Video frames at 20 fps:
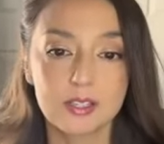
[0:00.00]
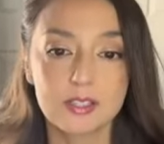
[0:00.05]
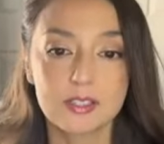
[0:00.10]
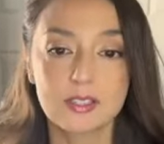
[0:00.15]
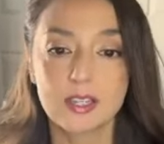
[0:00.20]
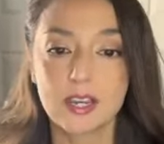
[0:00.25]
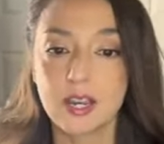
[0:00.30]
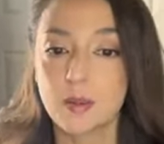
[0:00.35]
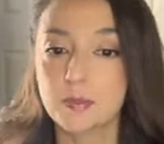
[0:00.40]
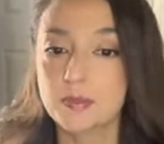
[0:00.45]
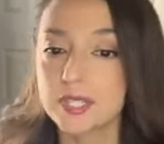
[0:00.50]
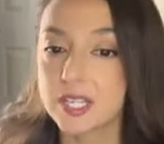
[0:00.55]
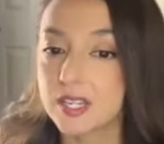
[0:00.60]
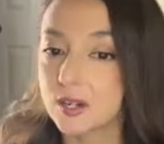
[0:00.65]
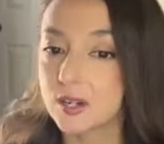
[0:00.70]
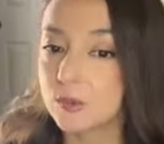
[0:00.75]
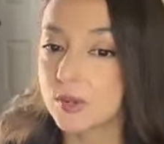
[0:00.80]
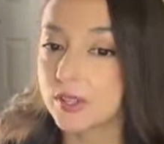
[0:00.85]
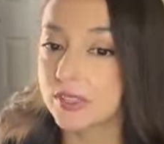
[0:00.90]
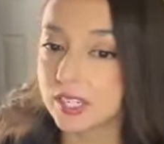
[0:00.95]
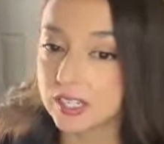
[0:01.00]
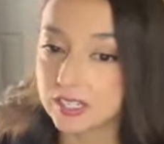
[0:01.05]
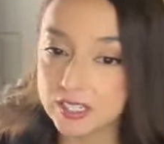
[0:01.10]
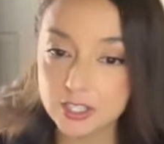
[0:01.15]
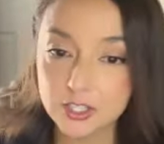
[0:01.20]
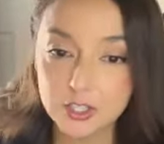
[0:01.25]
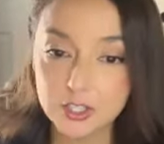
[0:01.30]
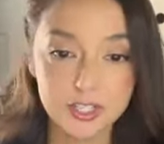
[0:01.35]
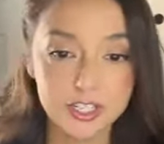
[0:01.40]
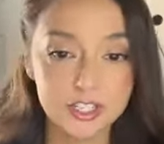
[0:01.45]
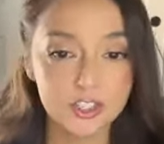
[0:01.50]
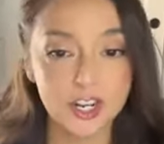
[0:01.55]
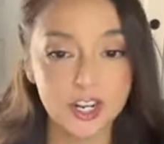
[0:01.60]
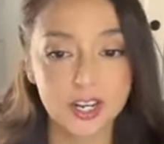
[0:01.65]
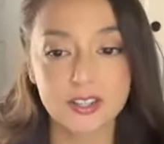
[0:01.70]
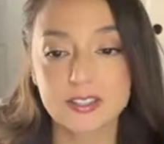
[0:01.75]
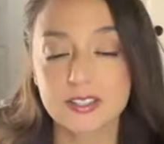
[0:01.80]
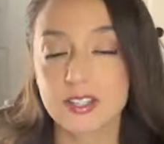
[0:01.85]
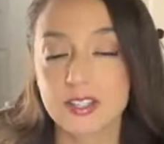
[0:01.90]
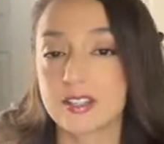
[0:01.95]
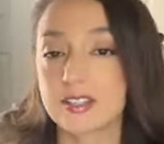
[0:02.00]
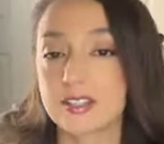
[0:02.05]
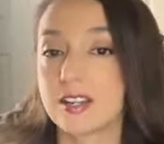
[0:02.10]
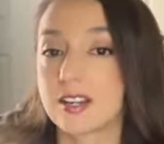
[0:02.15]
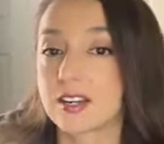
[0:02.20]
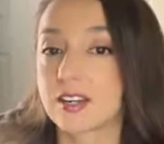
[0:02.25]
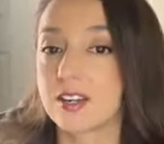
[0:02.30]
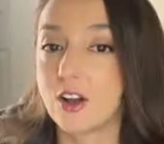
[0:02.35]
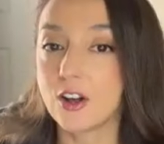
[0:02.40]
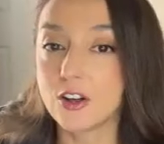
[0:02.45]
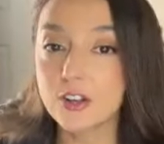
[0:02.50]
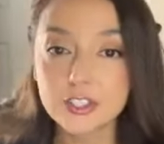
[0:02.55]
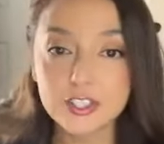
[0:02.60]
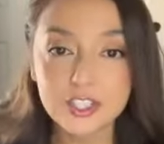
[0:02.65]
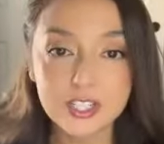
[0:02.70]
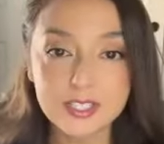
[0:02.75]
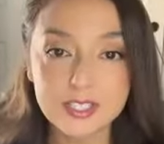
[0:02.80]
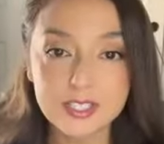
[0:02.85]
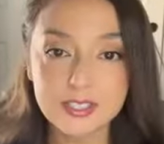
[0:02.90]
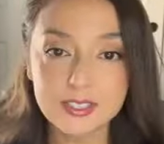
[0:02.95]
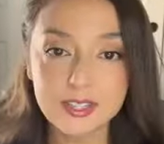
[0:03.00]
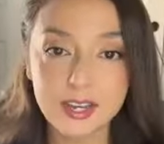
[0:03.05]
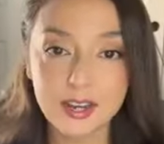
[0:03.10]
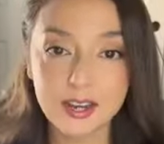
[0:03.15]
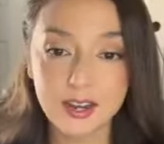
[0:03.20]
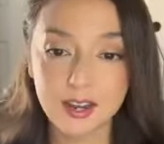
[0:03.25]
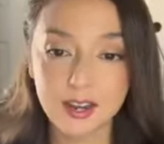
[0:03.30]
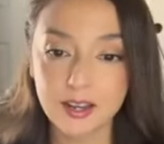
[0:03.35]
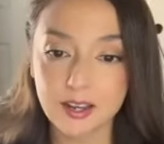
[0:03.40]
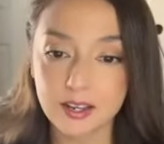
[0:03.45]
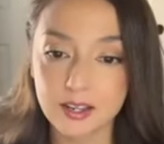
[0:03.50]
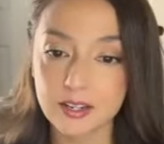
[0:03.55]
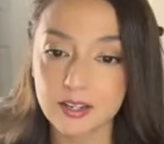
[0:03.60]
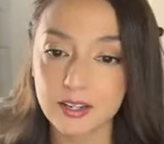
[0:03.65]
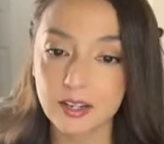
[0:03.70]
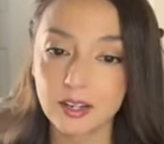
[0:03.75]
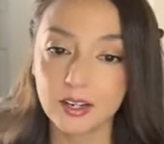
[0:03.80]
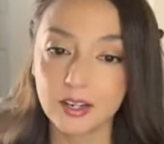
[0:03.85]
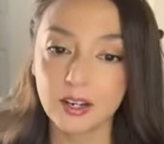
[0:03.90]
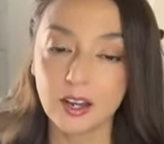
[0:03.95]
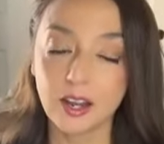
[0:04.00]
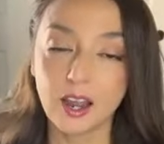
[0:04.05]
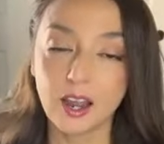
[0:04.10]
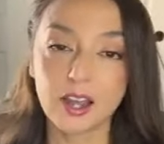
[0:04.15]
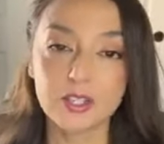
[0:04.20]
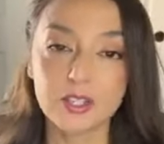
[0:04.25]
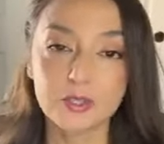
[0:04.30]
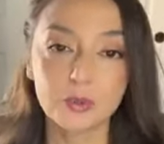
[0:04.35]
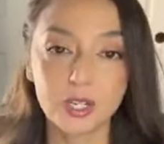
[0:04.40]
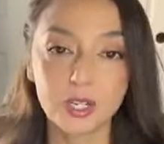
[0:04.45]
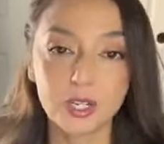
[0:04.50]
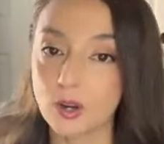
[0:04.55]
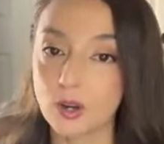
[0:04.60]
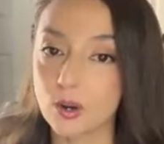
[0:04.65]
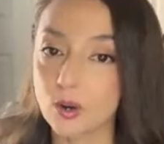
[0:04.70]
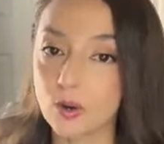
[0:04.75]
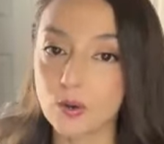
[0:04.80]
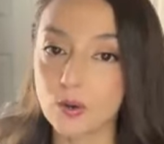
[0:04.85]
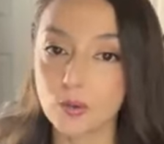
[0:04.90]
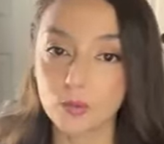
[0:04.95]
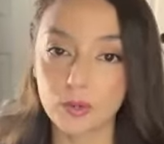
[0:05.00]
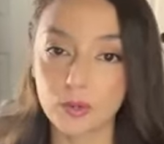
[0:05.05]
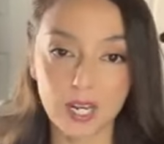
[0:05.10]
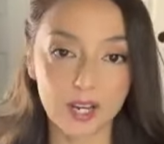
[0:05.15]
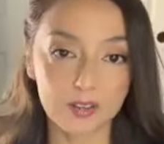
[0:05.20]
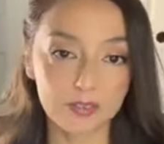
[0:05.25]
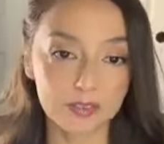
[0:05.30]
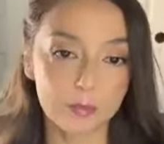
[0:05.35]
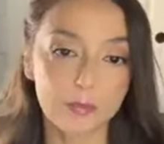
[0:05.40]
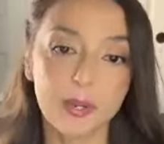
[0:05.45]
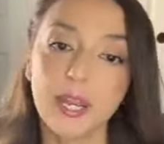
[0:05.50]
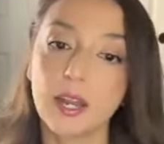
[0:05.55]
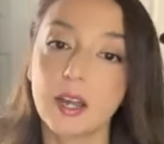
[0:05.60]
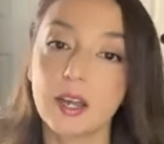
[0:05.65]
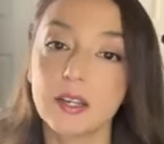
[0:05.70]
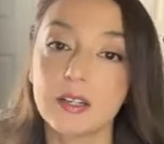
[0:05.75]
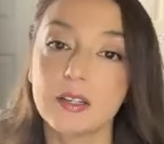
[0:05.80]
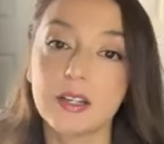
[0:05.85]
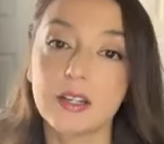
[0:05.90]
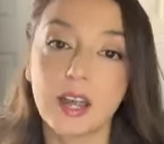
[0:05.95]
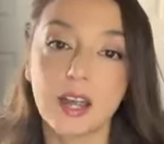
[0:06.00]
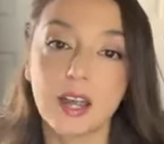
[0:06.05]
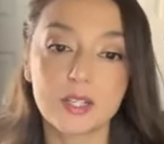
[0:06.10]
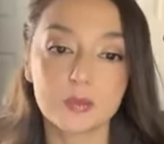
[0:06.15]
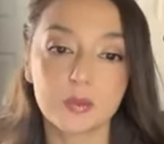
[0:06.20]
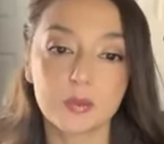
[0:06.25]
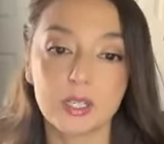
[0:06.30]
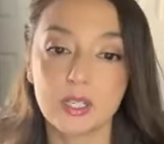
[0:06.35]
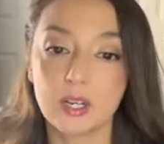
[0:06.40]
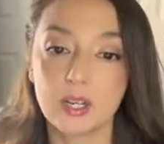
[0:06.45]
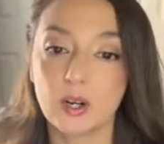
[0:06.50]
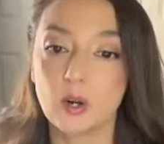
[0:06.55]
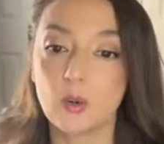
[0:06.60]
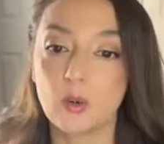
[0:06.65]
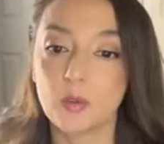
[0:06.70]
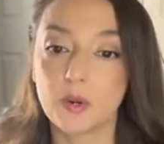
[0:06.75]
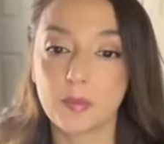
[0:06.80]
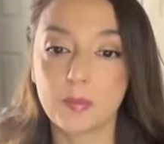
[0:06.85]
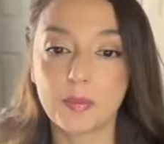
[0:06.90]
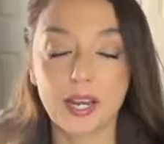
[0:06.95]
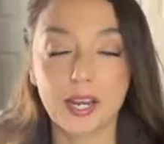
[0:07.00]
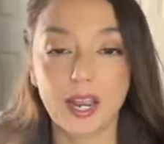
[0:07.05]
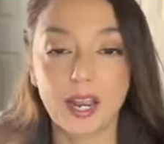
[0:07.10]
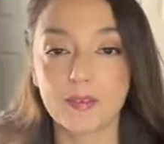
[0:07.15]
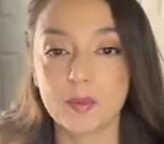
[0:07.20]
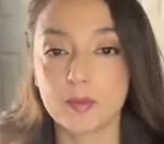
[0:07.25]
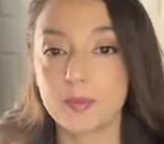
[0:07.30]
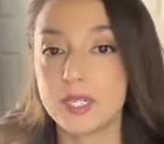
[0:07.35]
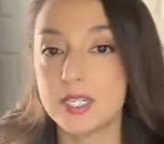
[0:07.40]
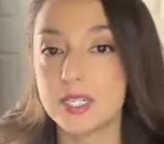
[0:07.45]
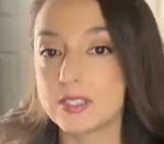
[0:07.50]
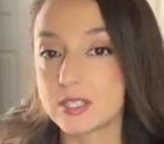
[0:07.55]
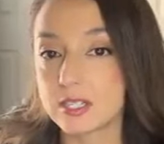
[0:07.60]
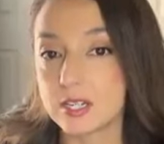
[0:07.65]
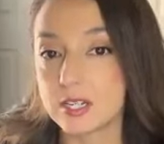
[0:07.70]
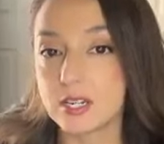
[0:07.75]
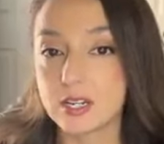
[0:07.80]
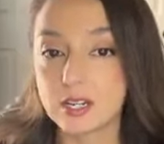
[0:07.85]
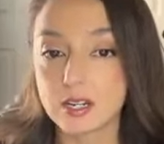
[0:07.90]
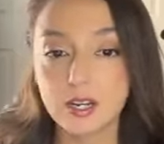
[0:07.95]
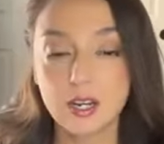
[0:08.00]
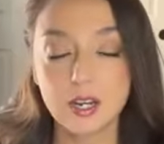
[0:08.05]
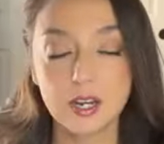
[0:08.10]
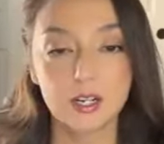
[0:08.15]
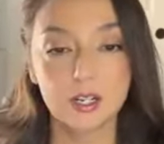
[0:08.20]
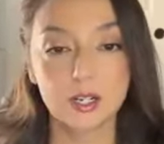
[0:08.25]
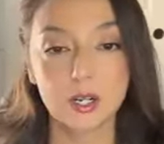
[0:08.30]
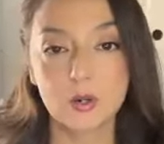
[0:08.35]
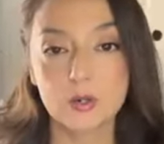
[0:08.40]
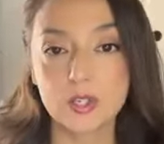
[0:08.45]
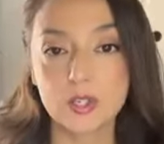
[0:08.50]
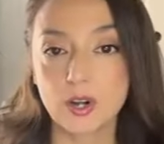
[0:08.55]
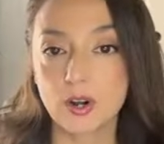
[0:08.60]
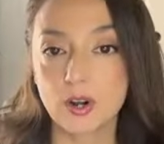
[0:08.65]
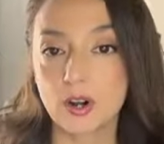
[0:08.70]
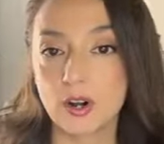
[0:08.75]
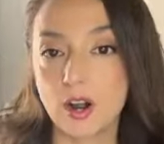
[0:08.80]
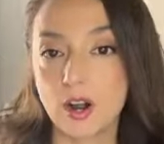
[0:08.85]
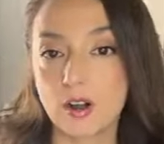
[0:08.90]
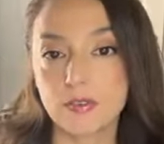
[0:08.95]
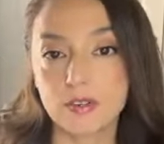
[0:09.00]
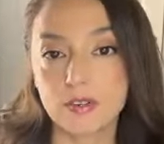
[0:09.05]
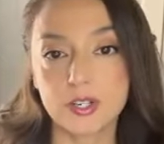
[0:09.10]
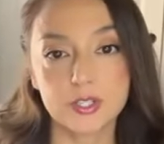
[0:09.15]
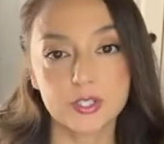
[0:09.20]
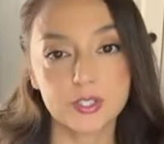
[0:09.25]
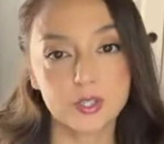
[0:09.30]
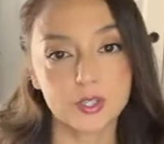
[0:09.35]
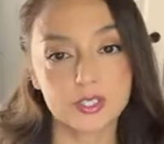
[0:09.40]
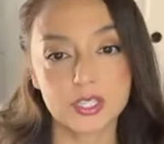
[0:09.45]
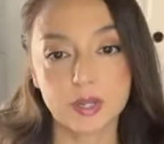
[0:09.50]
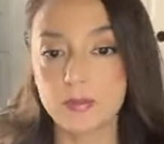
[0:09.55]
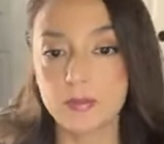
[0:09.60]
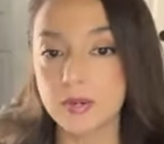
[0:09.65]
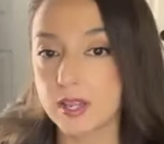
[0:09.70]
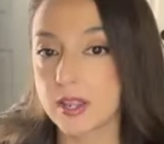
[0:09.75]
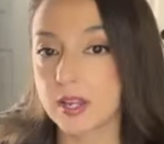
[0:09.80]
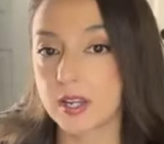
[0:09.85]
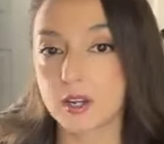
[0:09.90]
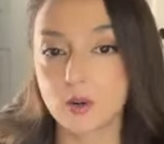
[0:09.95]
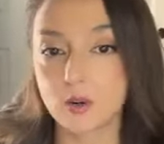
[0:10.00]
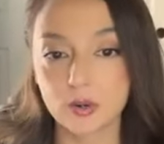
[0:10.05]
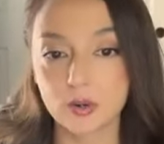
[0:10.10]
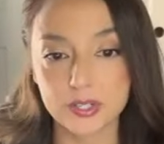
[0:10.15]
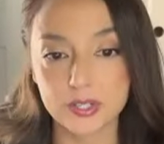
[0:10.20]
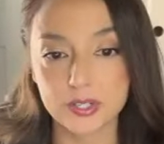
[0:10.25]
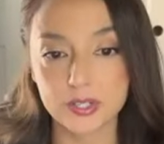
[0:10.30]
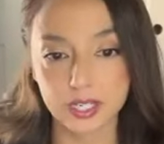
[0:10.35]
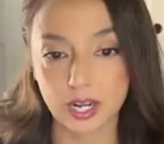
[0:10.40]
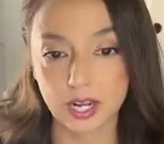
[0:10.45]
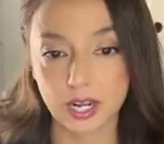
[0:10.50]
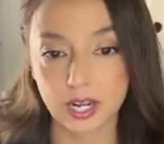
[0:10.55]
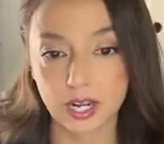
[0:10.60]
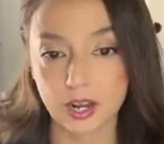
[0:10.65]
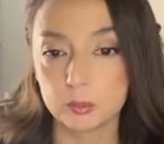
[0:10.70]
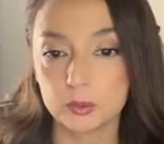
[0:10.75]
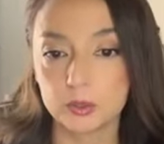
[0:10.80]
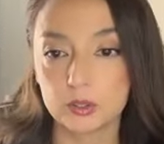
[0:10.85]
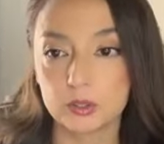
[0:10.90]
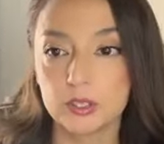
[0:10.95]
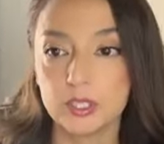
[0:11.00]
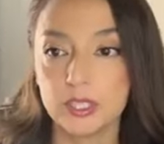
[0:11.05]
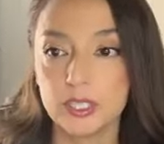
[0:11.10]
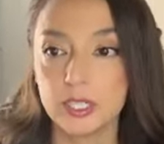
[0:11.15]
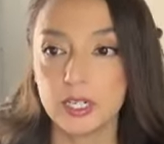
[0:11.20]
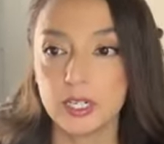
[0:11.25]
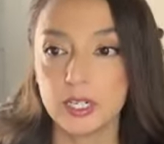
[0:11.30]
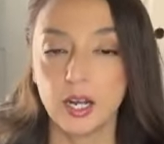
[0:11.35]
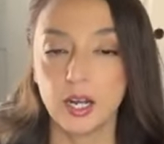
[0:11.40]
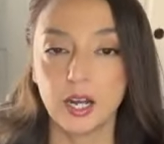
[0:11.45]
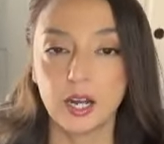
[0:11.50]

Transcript: Stay updated with industry trends and technologies to stay ahead. As we know, we have command. As we know, we might have a PC coach in our office or somebody that can hold us accountable.